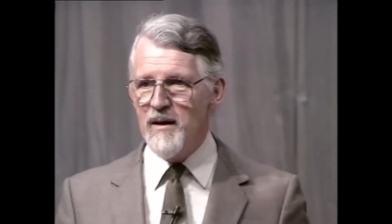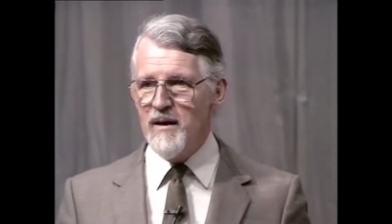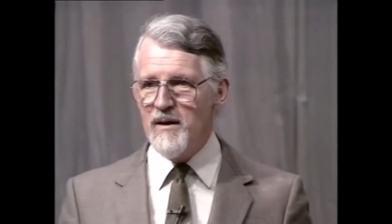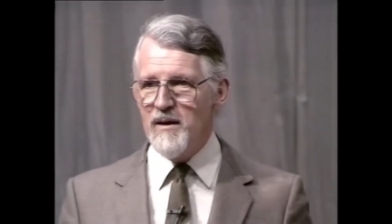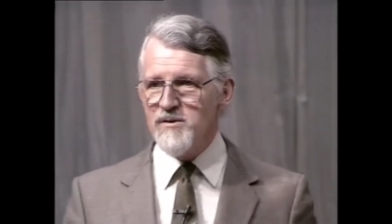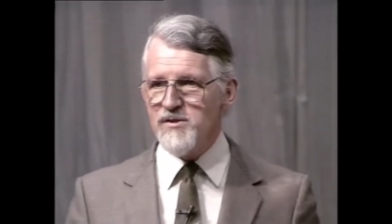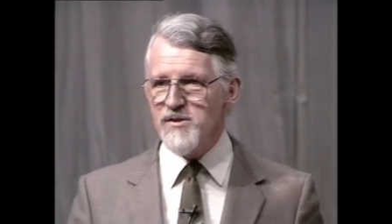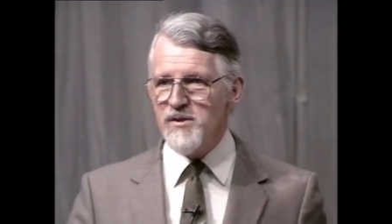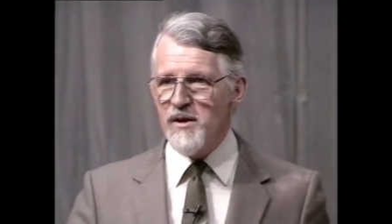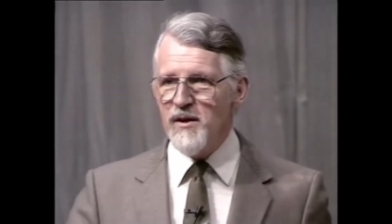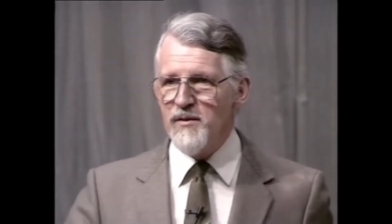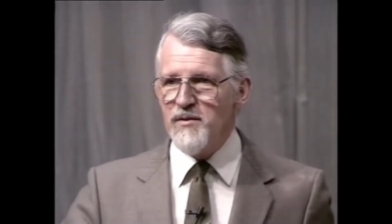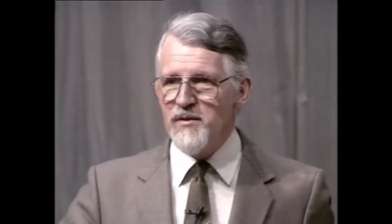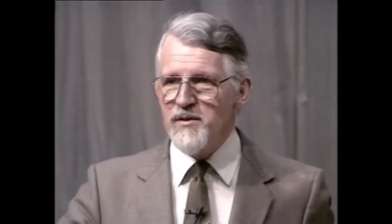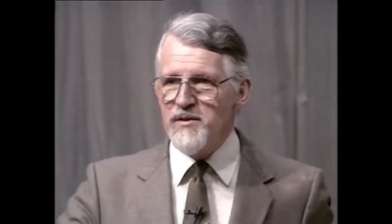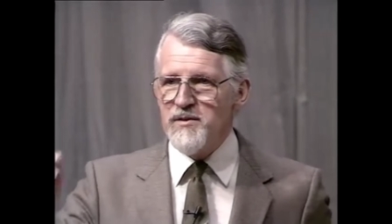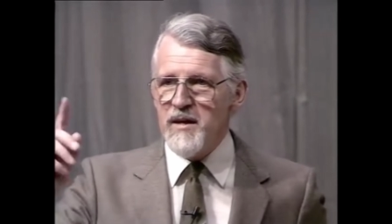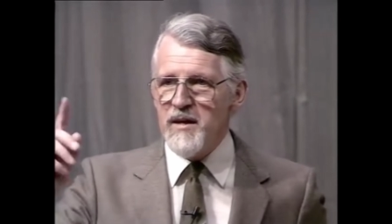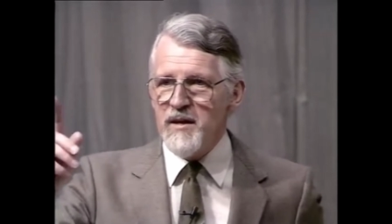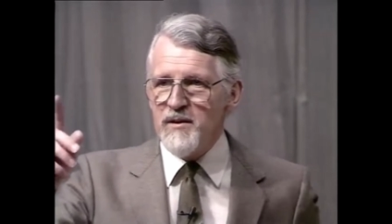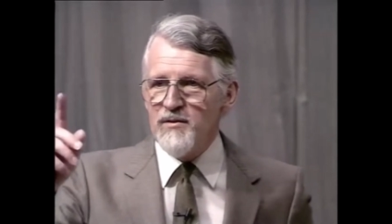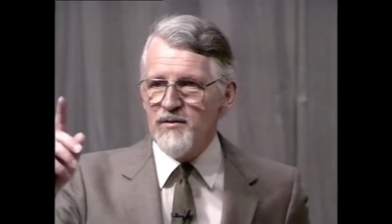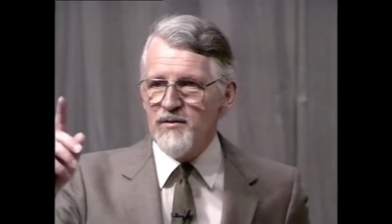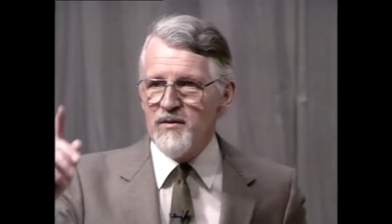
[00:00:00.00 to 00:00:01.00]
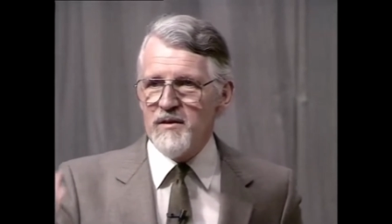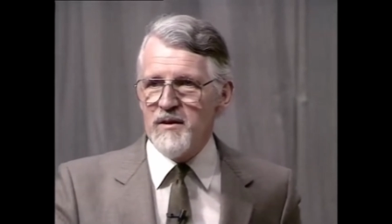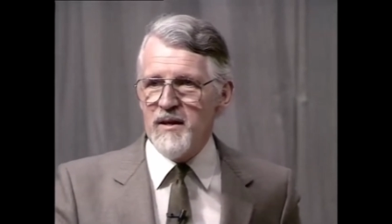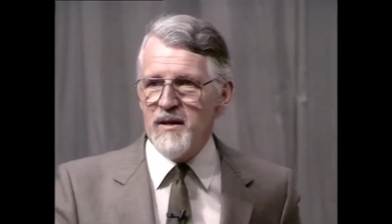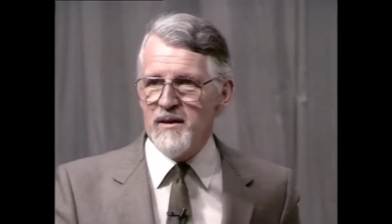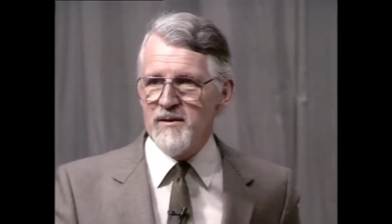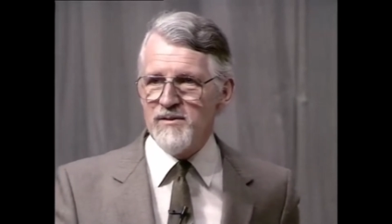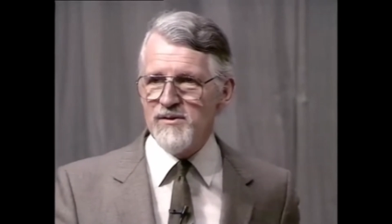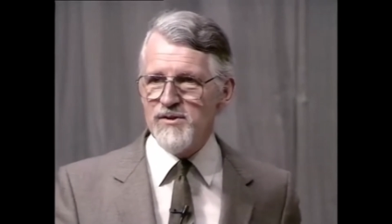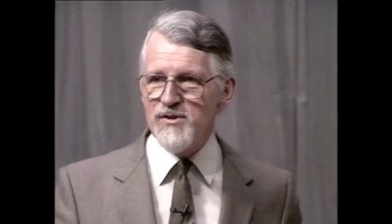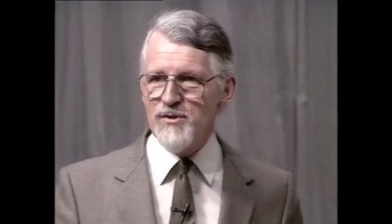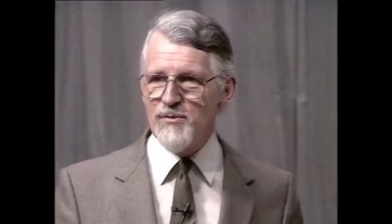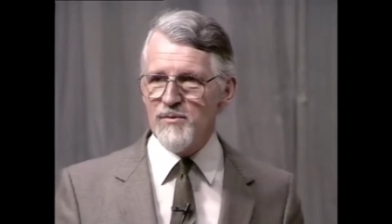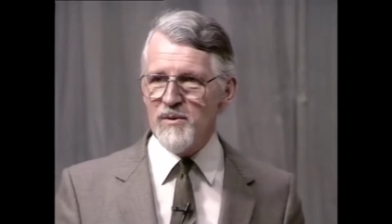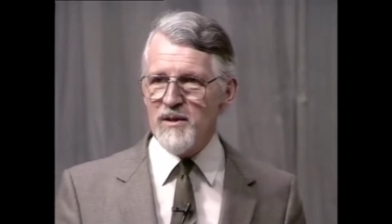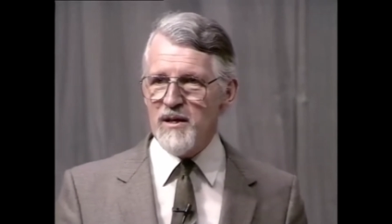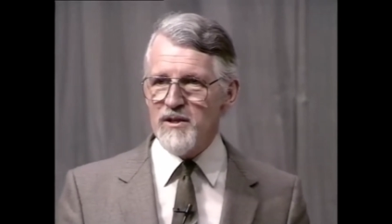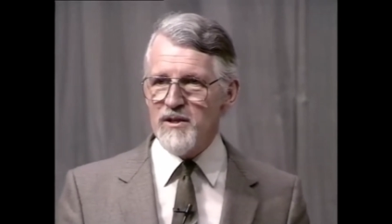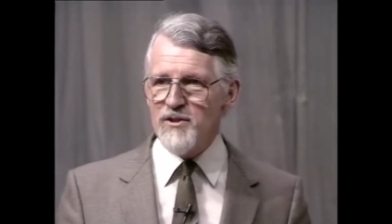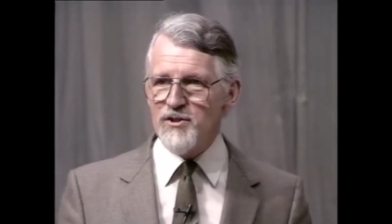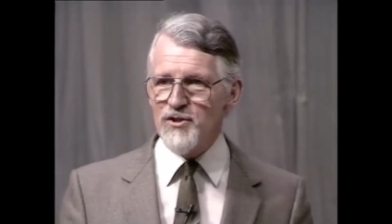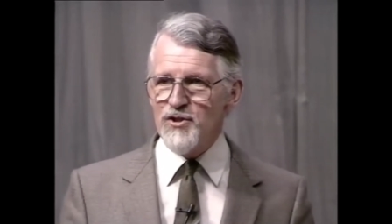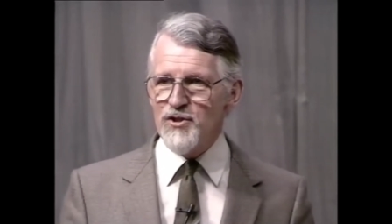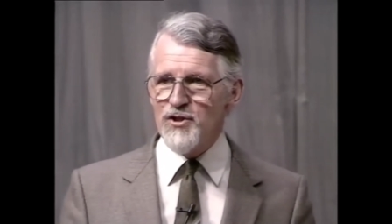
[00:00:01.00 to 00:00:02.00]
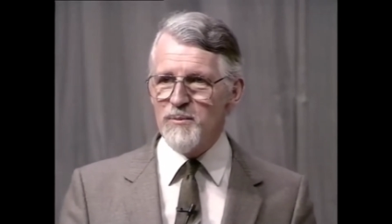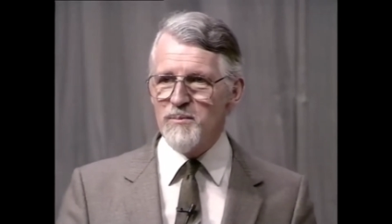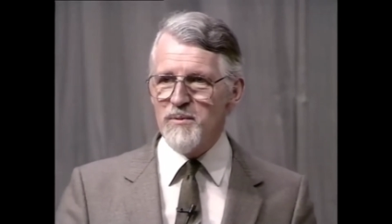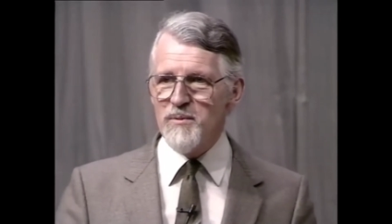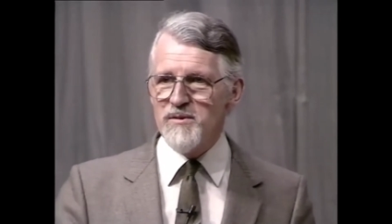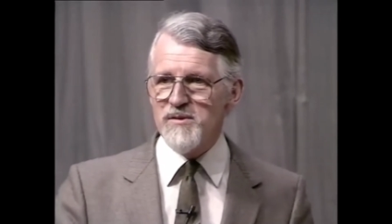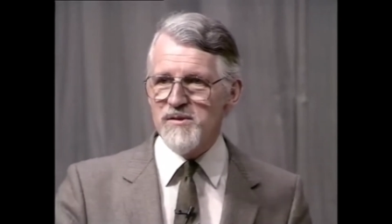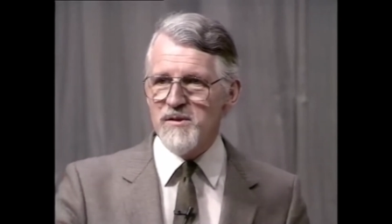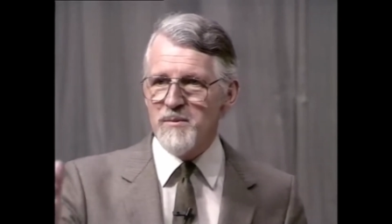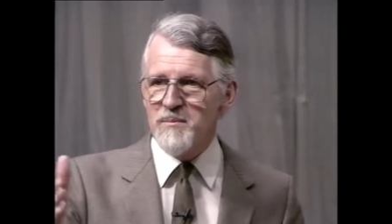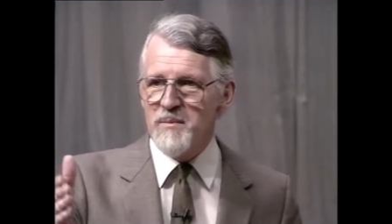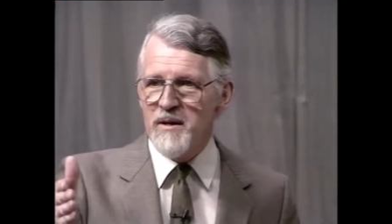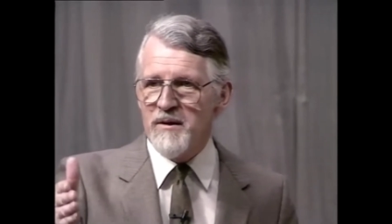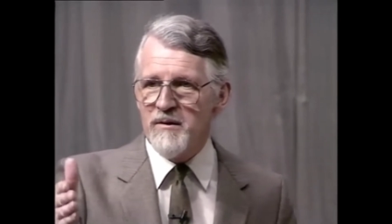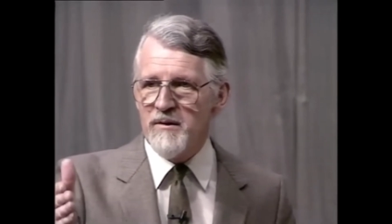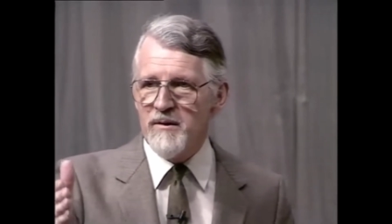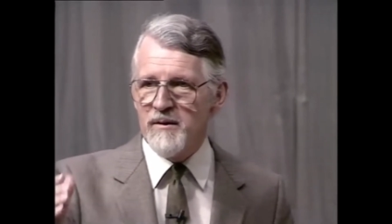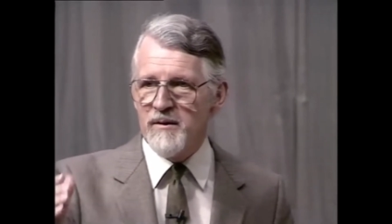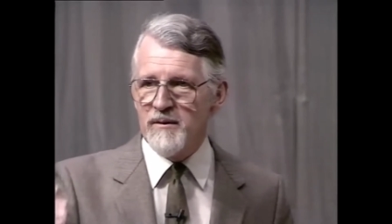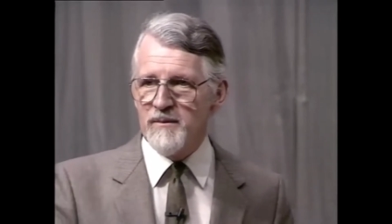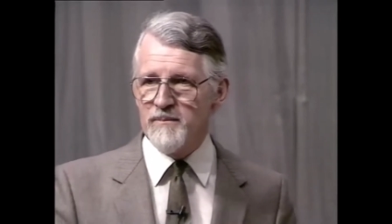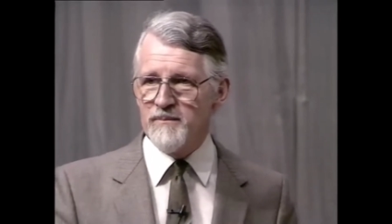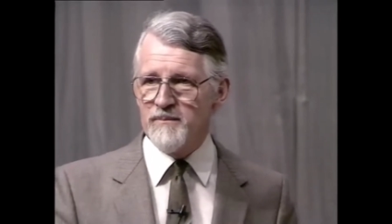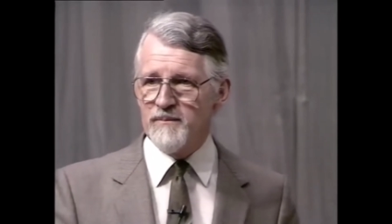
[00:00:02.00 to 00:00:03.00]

It's not the death that ends your relationship, it's the burial.